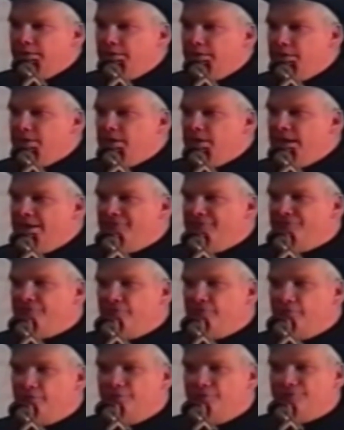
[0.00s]
Now, in our high
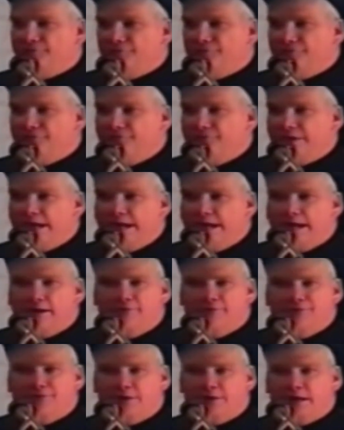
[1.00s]
schools of today,
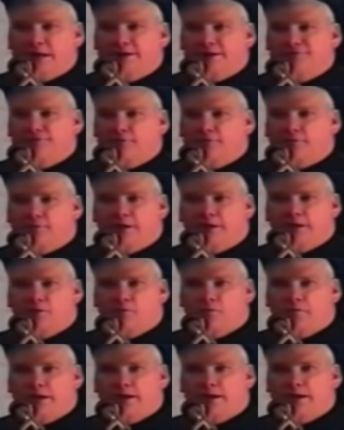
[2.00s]
I was in a high school about
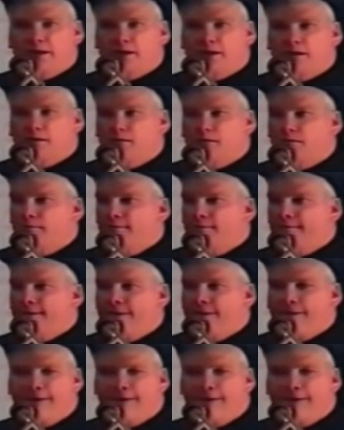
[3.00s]
a week ago.